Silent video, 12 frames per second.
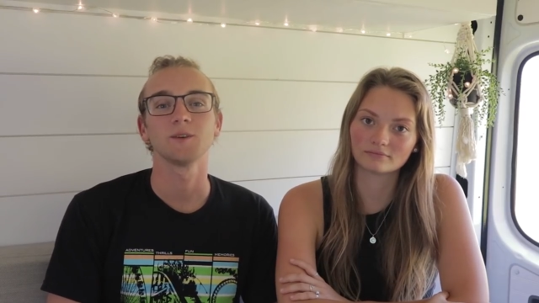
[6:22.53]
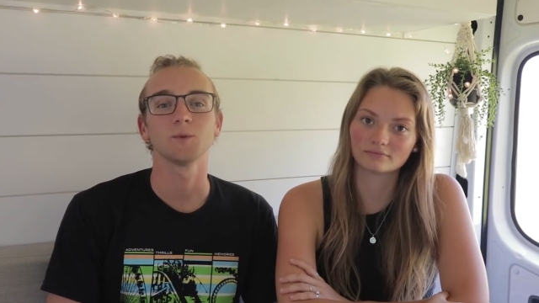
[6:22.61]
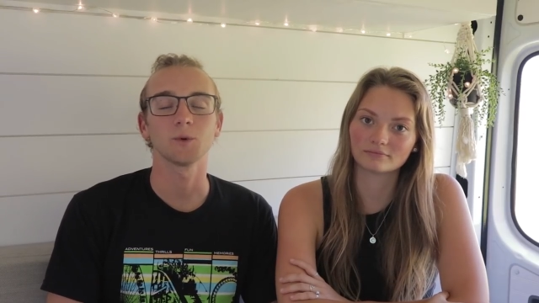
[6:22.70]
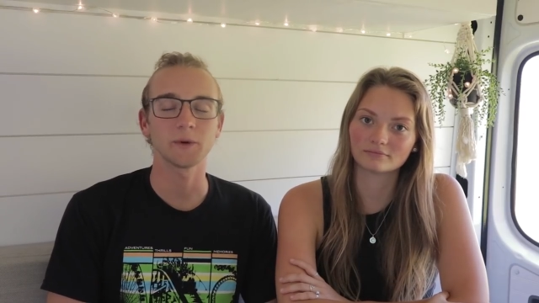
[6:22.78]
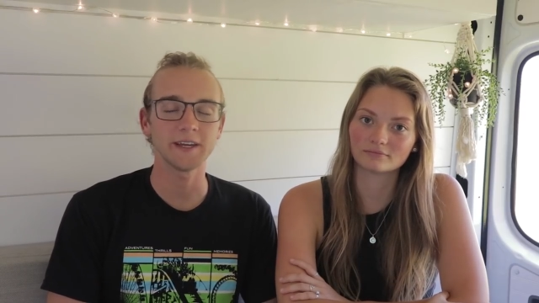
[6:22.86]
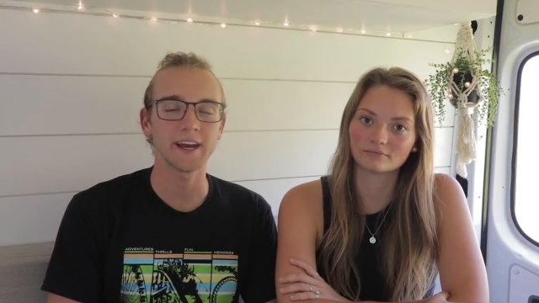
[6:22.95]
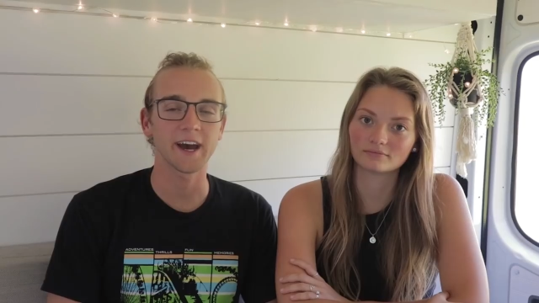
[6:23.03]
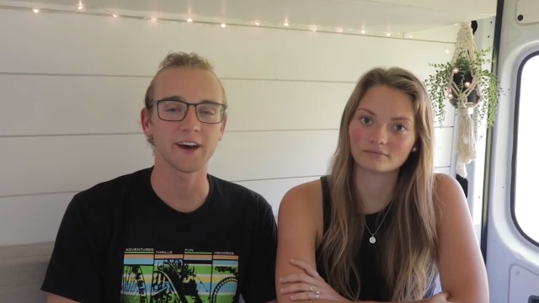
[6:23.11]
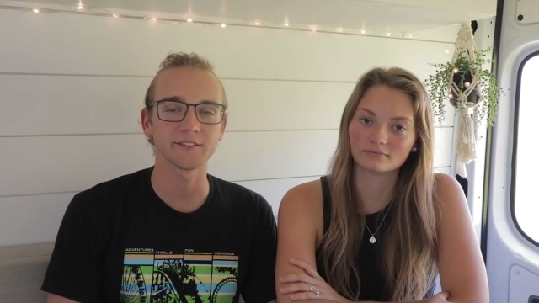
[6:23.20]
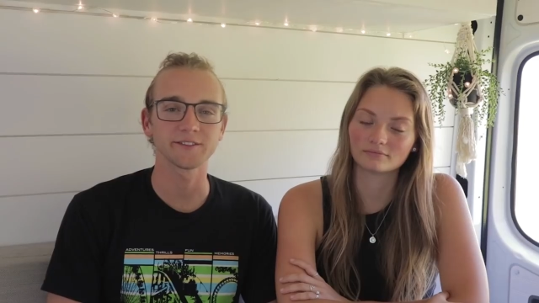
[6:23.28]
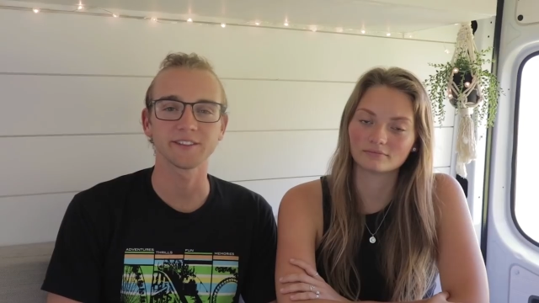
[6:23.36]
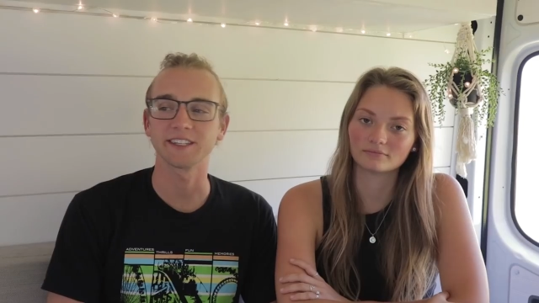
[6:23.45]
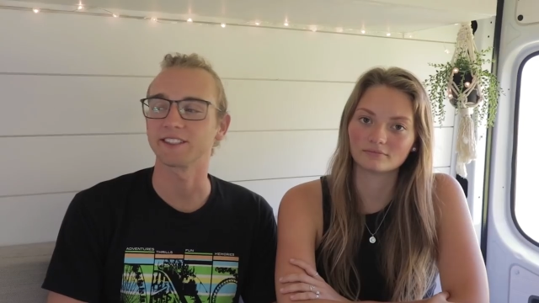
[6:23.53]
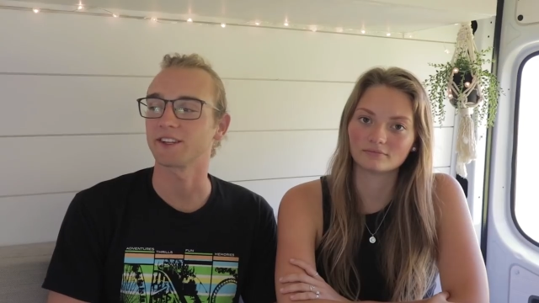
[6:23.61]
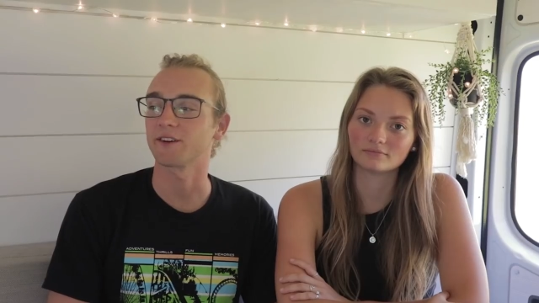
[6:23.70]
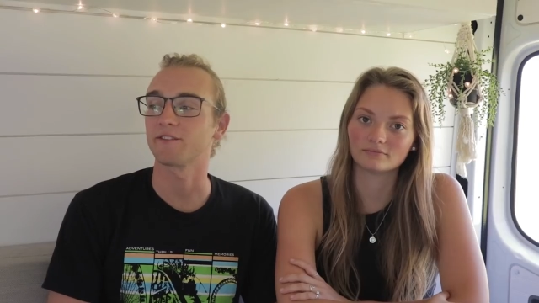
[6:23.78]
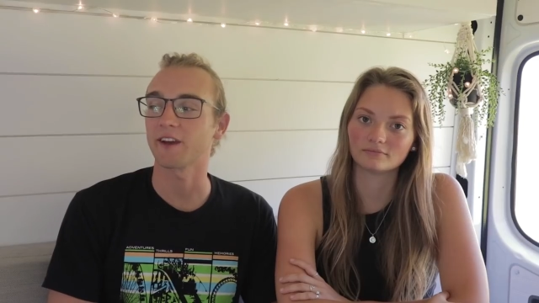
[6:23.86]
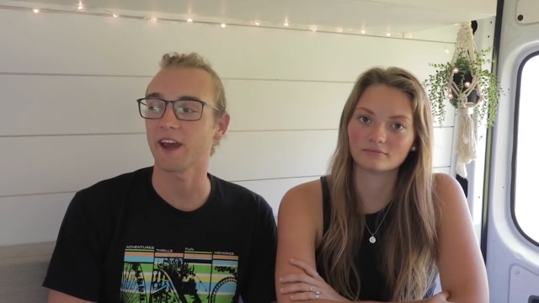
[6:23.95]
Speaker 1: What we have is
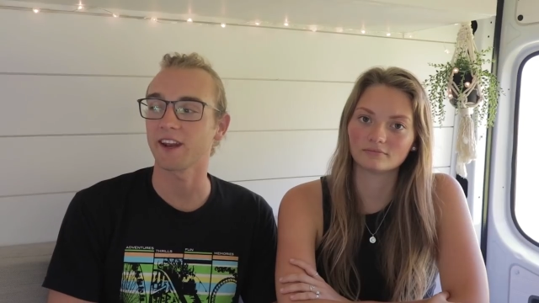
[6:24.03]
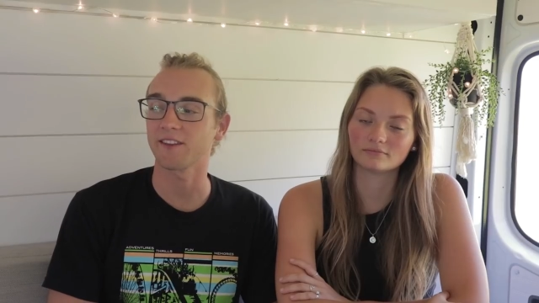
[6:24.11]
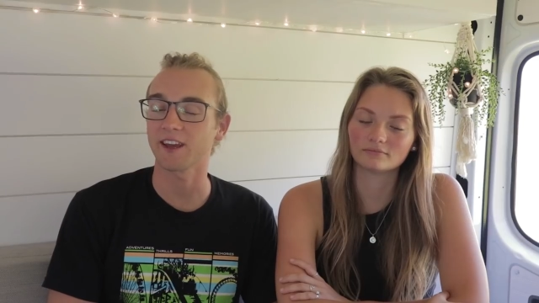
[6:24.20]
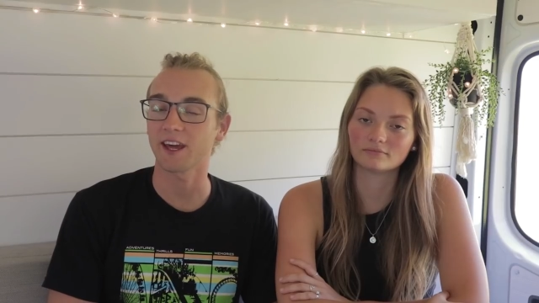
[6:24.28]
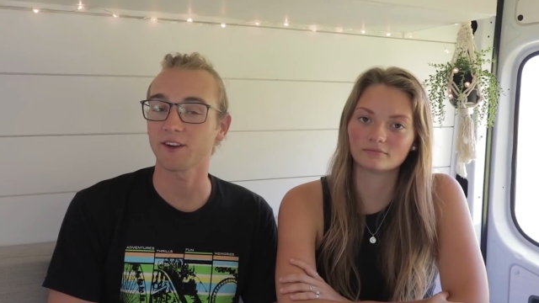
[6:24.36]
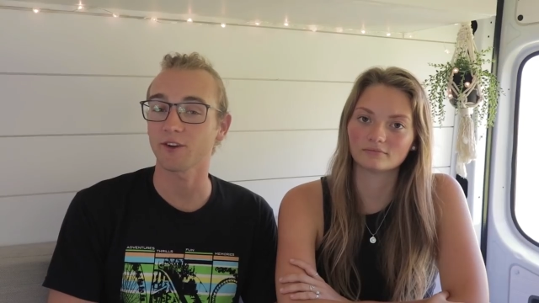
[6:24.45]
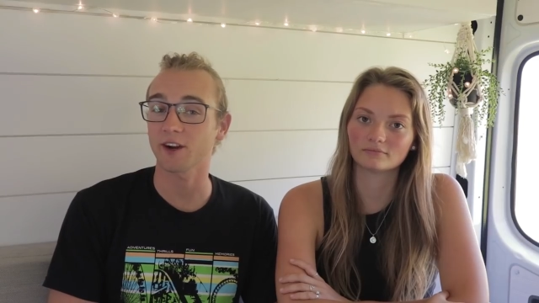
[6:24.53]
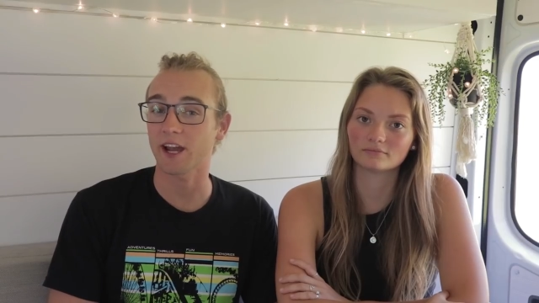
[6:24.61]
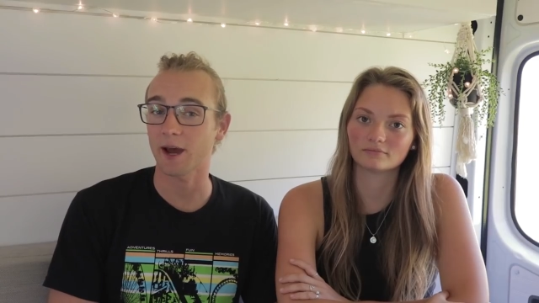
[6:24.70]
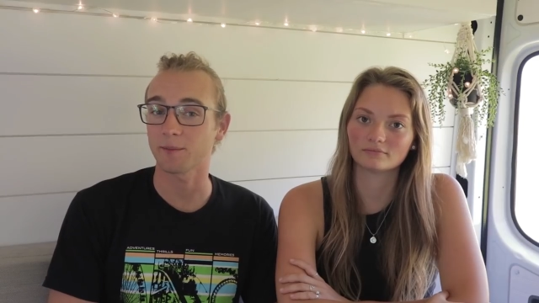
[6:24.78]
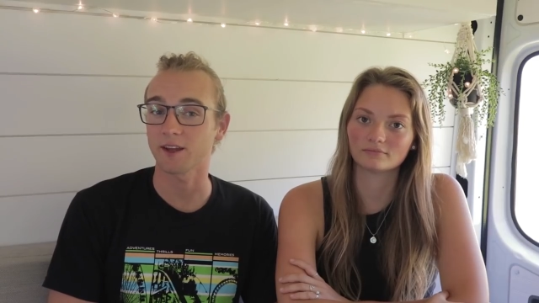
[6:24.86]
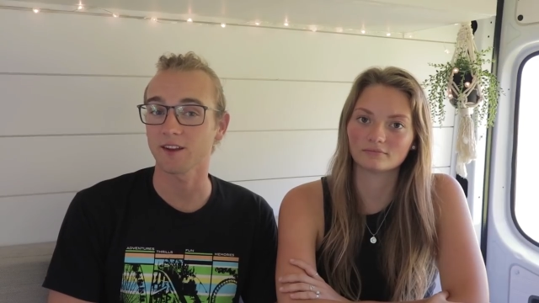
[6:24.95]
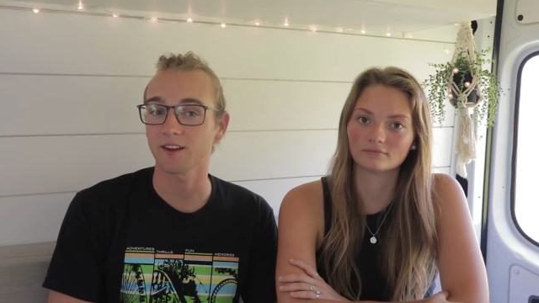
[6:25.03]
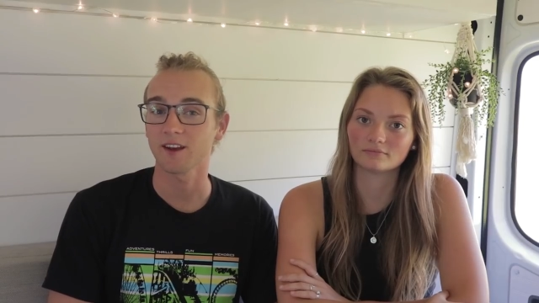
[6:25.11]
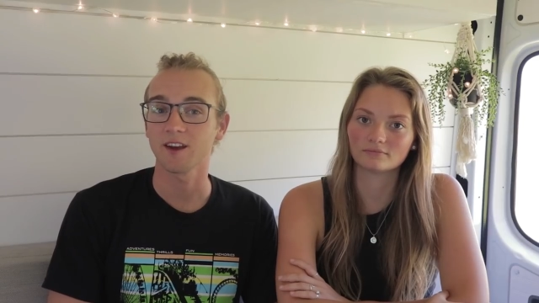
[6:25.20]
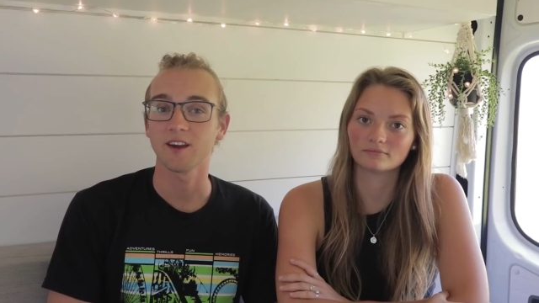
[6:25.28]
a fan at the end of our cabinet.